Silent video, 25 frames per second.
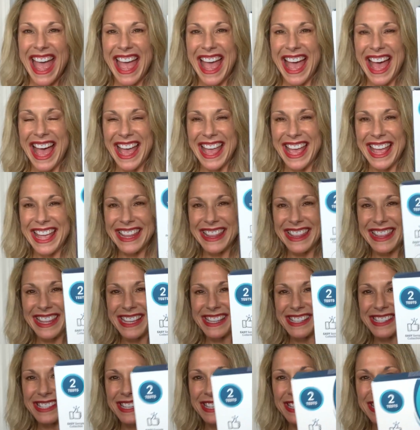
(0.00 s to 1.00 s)
Uh, and
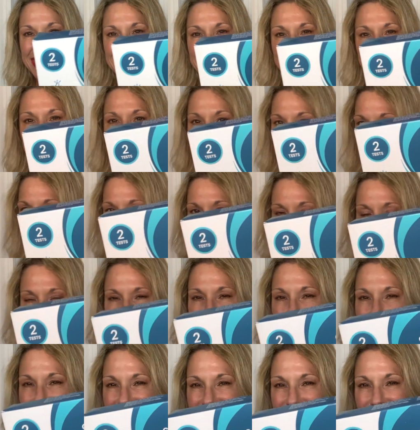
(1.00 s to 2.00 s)
this is, it's super
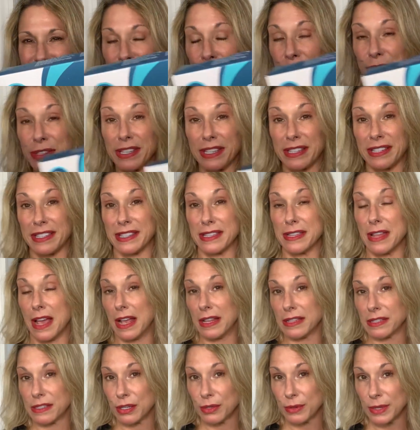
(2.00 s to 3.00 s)
easy to use. It's
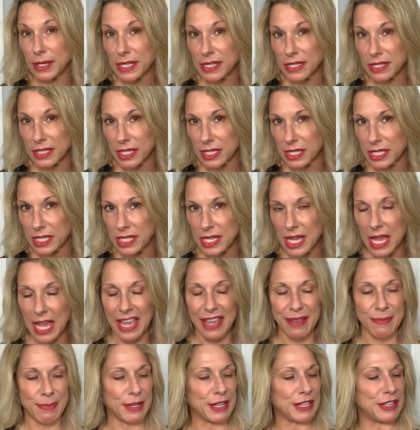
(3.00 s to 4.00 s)
not so easy to
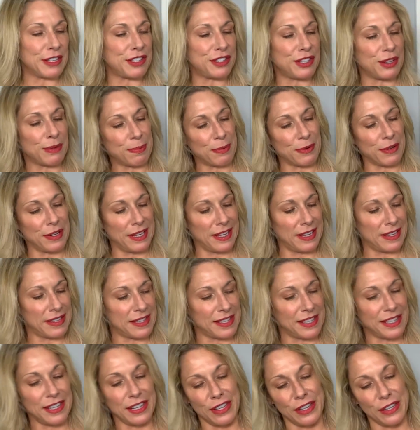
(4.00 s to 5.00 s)
say, but it's super
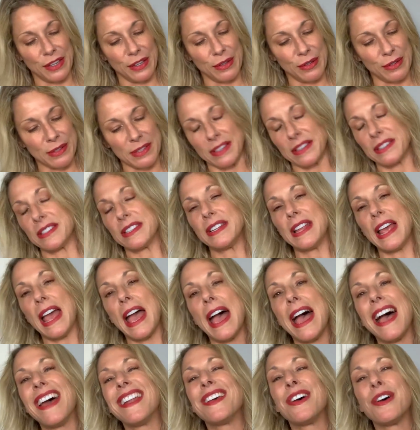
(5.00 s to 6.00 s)
easy to use. It's an
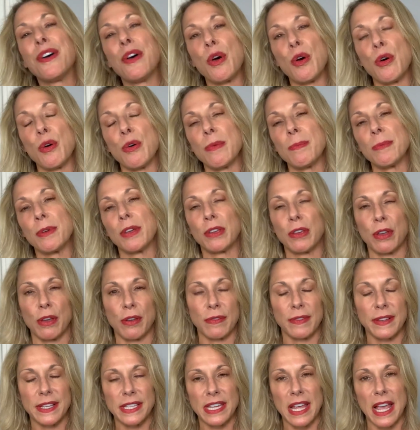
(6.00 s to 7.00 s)
at-home
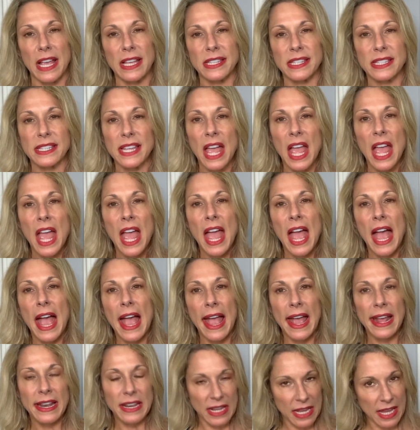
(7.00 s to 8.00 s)
COVID test.
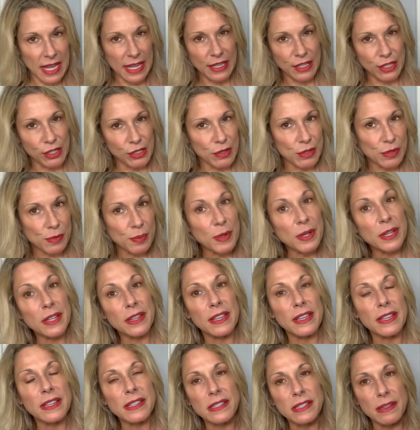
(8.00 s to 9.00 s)
And I used one of
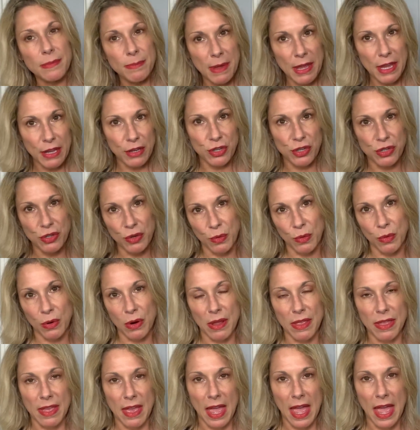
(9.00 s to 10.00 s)
these to make
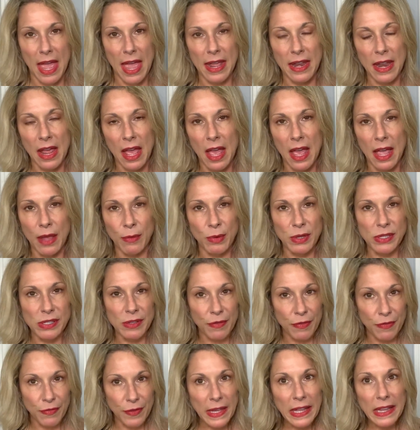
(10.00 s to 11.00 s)
sure that I
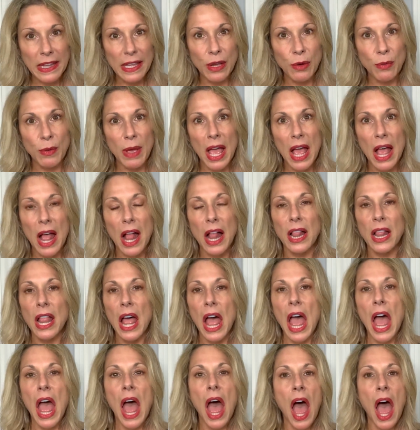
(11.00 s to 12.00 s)
wasn't feeling
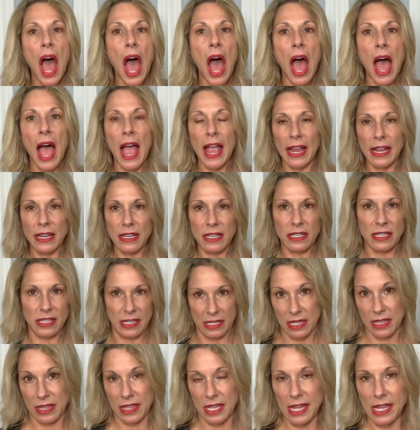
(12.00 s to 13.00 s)
well. I
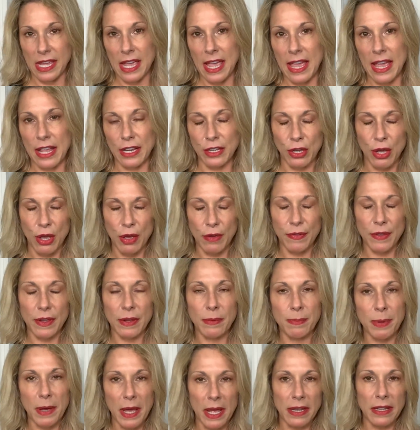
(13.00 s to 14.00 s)
didn't think I had
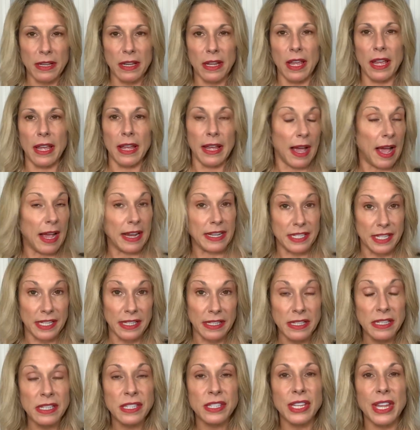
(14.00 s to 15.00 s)
COVID, but I
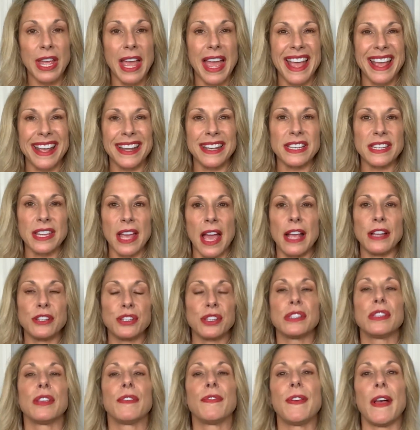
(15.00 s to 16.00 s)
didn't. And I
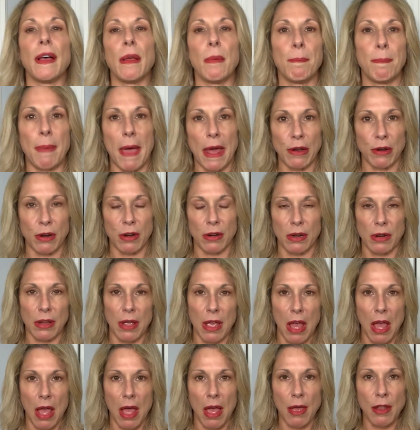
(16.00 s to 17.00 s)
just felt better
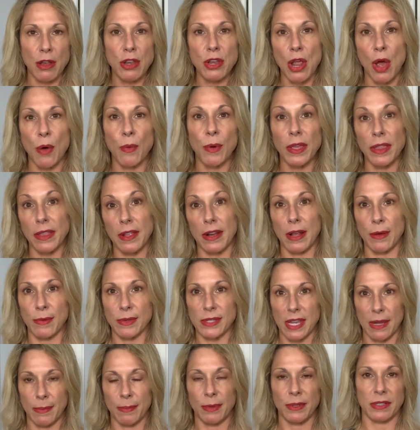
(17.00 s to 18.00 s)
uh, knowing that I
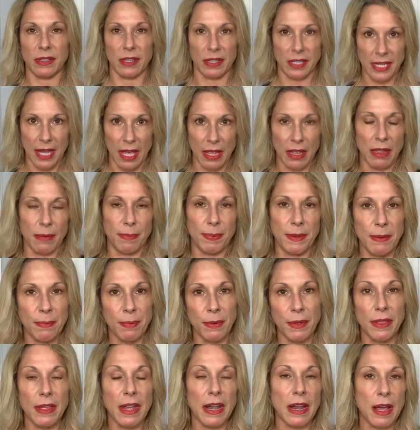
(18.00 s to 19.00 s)
was able to tell the
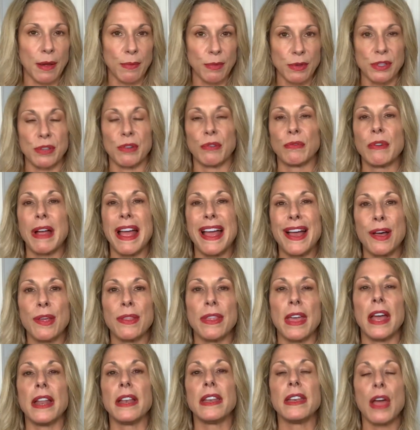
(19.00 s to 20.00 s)
people that I was
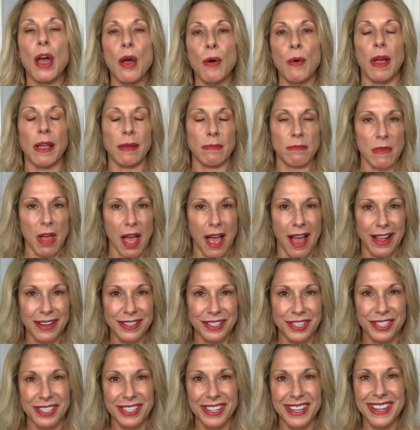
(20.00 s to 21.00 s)
around that no, I'm
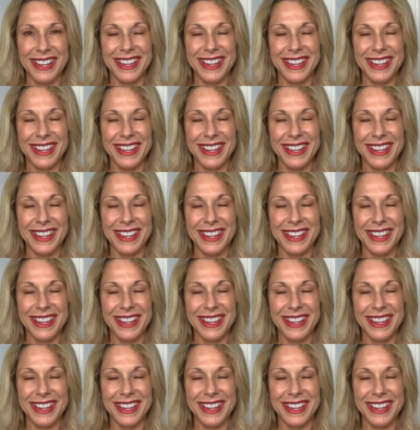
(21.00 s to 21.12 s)
not